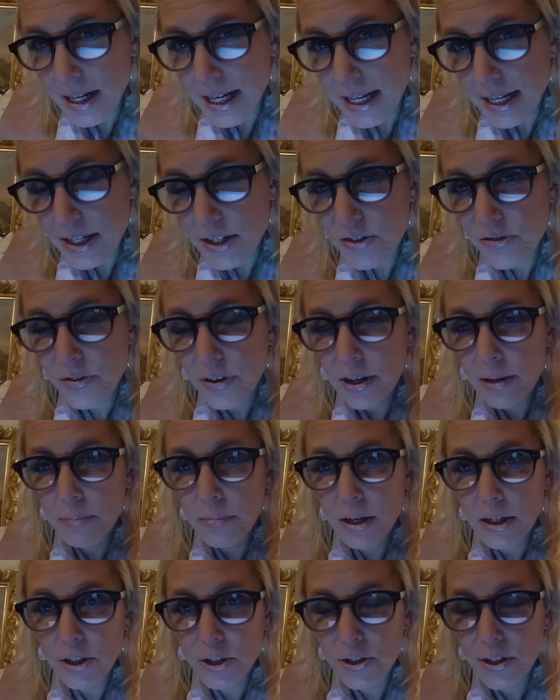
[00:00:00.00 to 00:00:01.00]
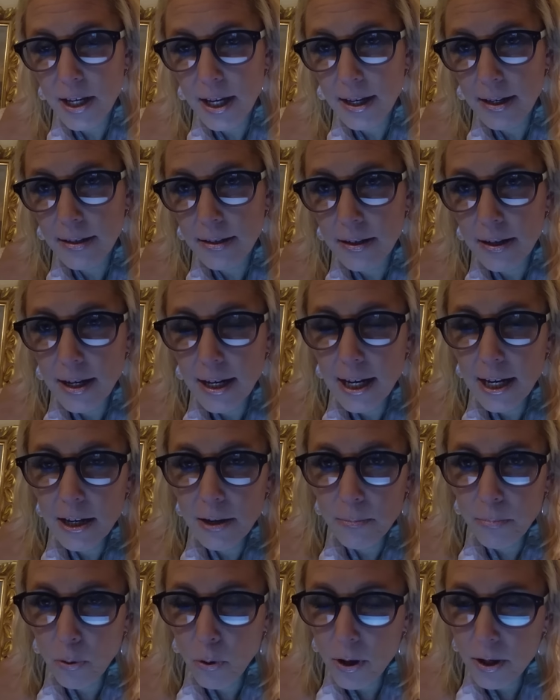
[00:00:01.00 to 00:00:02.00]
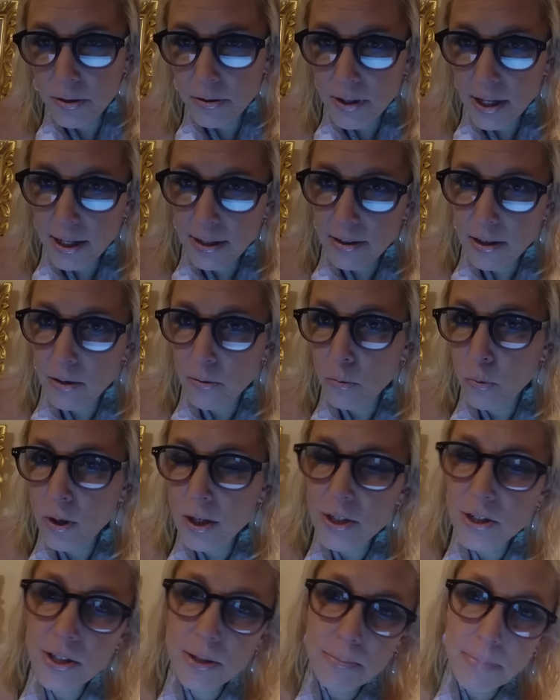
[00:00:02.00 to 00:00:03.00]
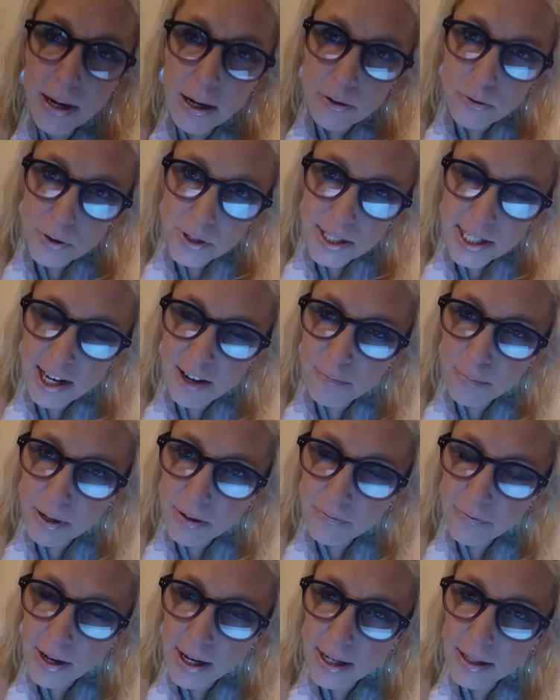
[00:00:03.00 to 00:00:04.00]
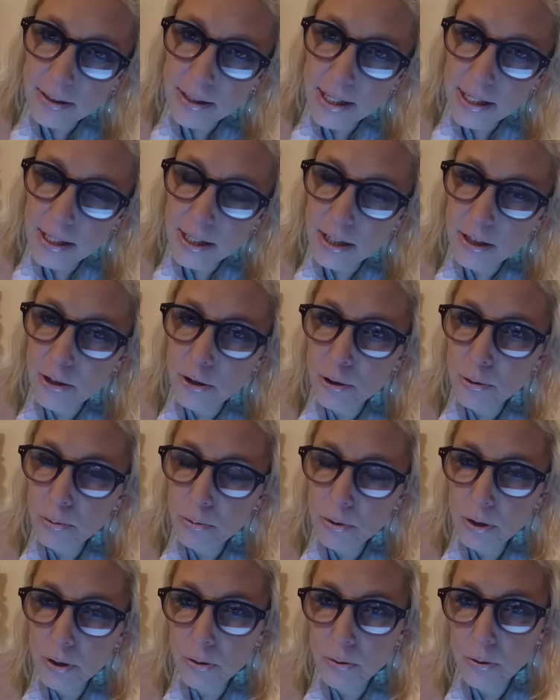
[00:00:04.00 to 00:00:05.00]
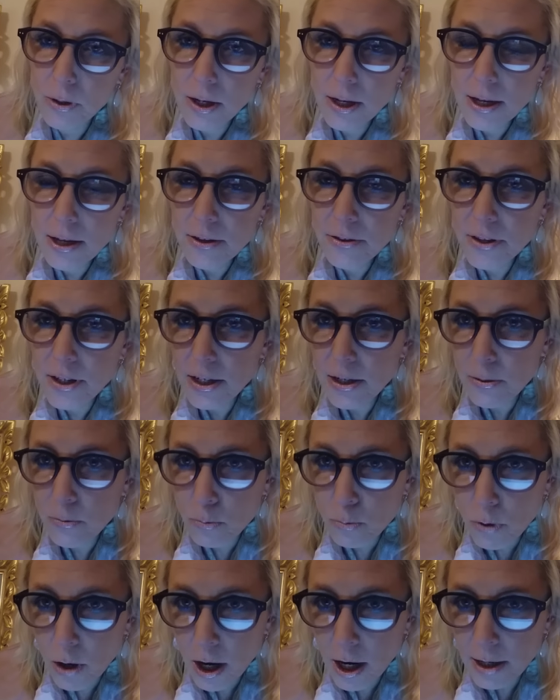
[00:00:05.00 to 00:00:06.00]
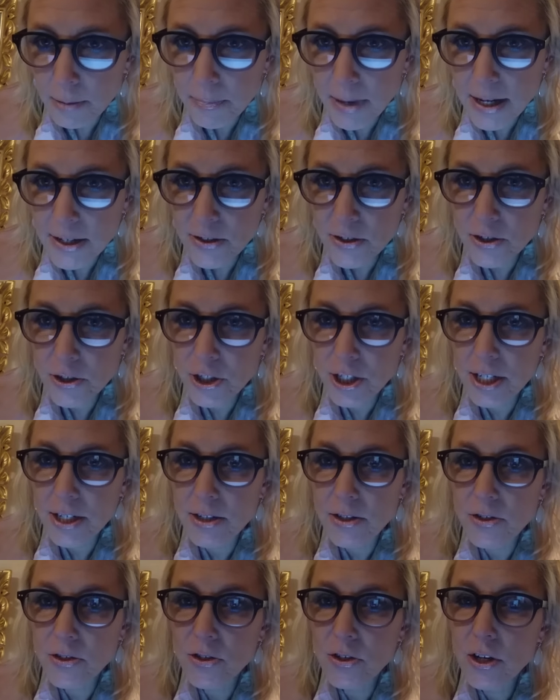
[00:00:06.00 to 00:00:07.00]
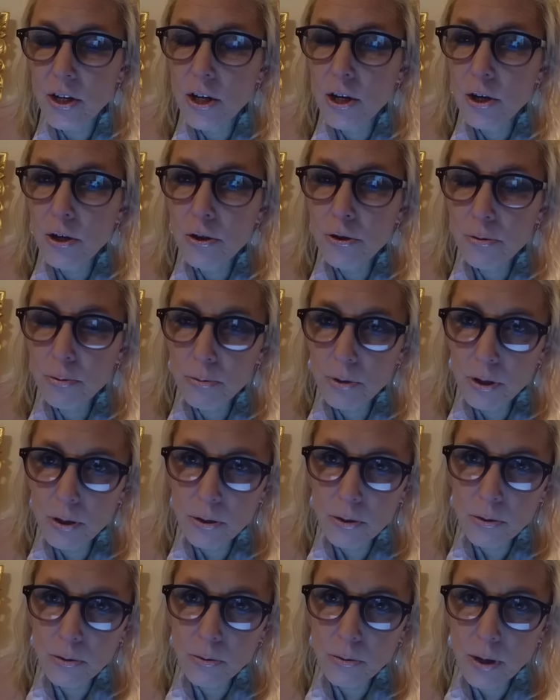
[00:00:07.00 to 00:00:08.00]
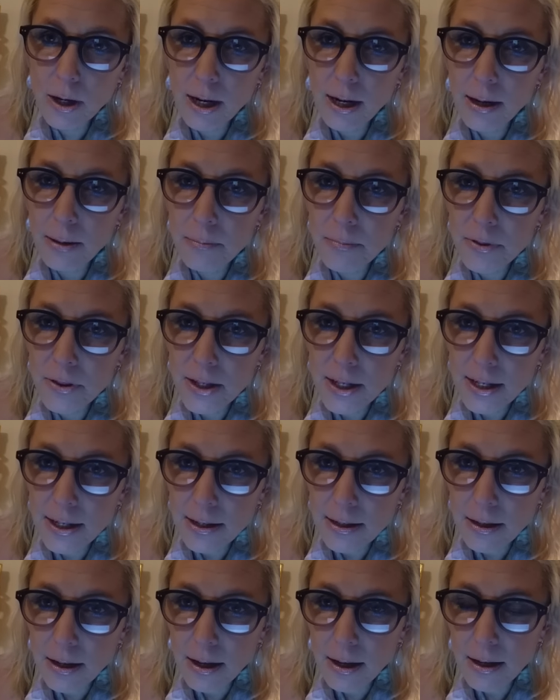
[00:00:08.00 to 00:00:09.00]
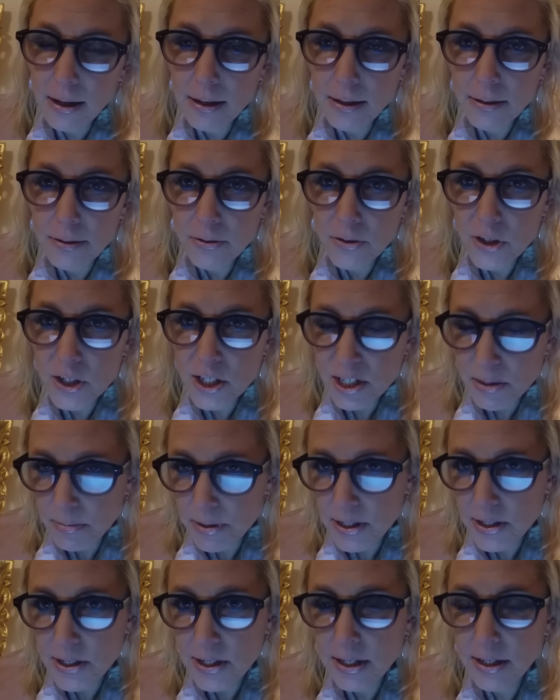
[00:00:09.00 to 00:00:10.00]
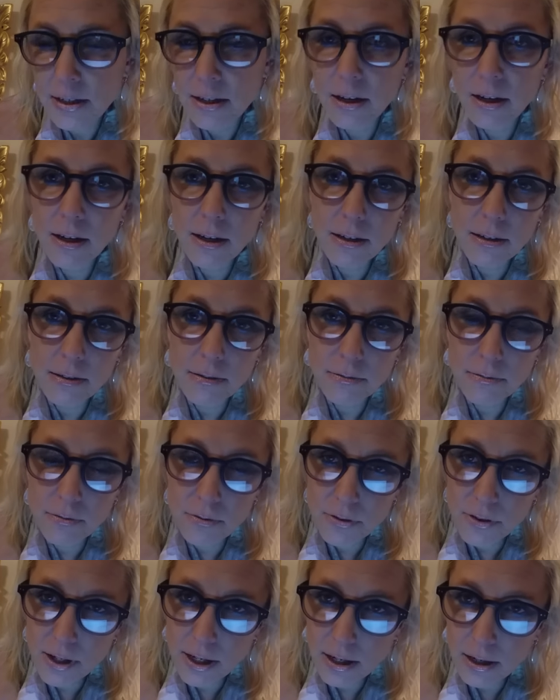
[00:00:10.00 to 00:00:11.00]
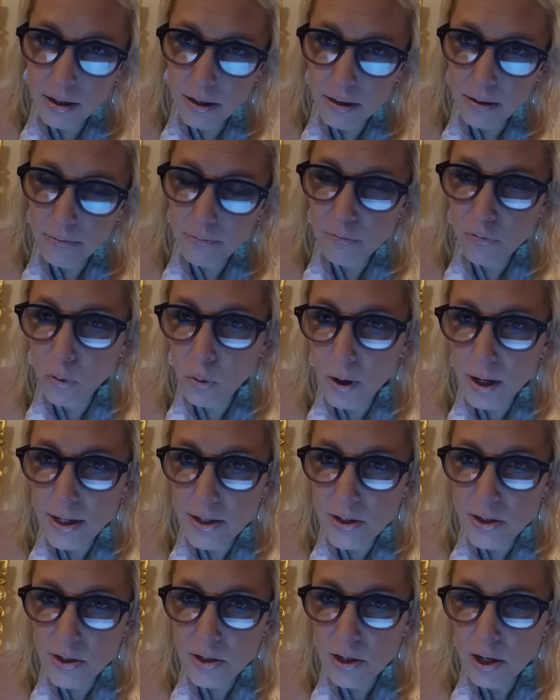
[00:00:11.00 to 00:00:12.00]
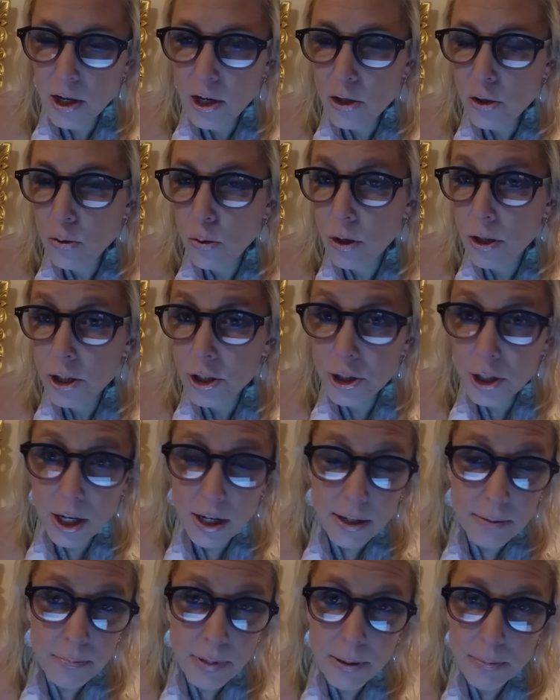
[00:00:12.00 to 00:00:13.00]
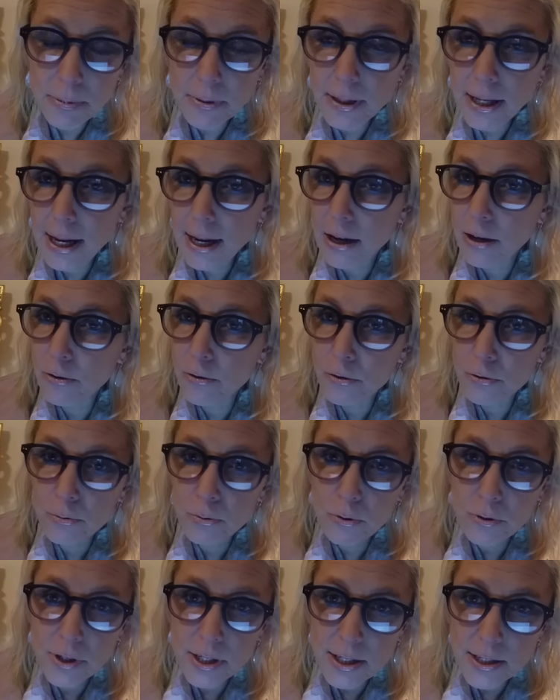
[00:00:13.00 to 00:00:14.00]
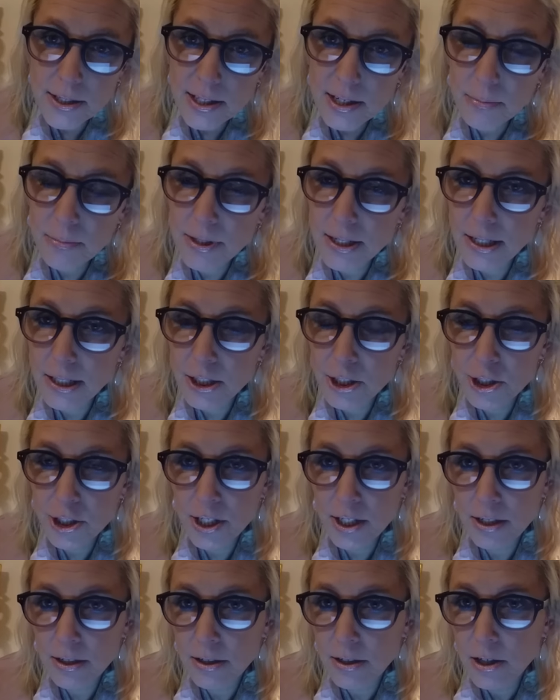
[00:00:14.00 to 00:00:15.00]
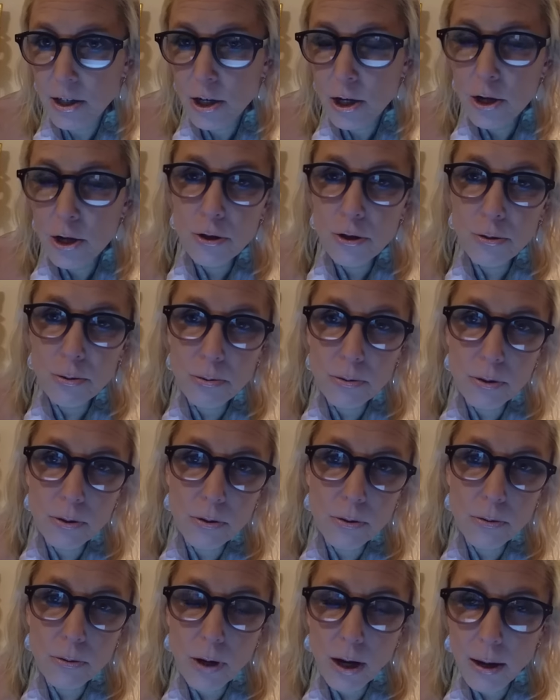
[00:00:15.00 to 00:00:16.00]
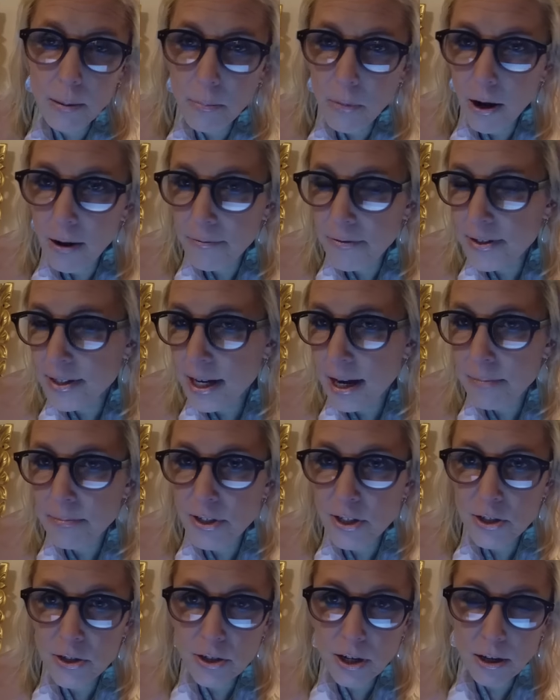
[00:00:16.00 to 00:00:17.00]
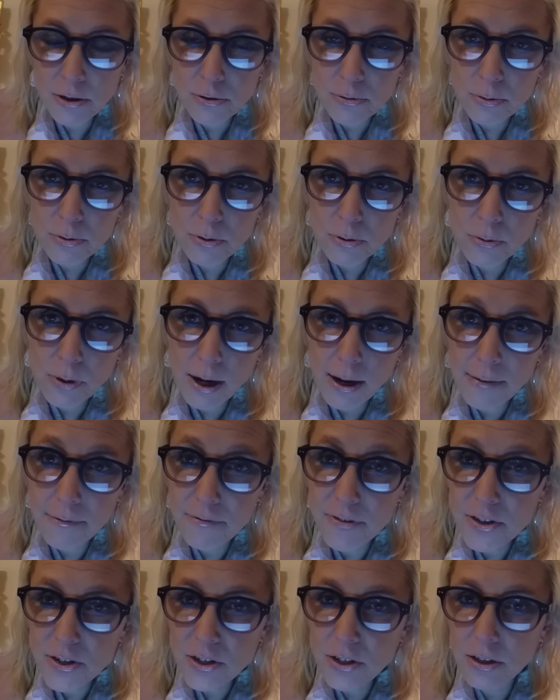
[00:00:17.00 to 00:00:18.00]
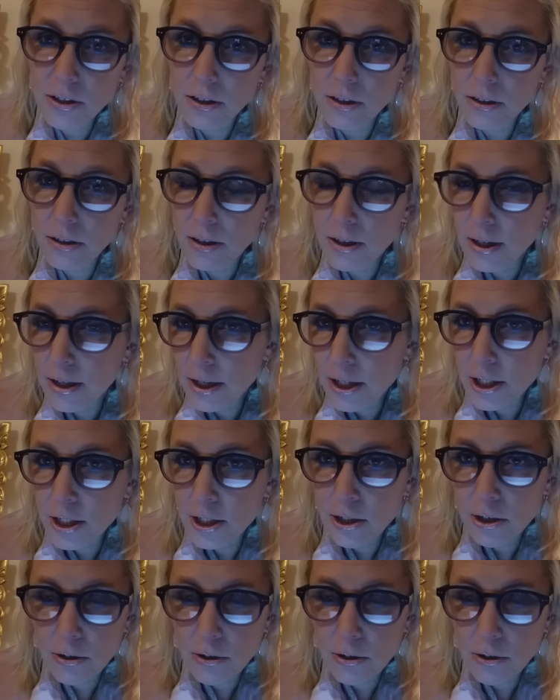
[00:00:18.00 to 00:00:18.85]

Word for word: it is very much then an important thing that once the boundaries have been violated through the wrong messages, through um, the uh, dismissing of their voice, towards shutting people out, through the intimidation, through, um, oftentimes it's done through uh, physical. You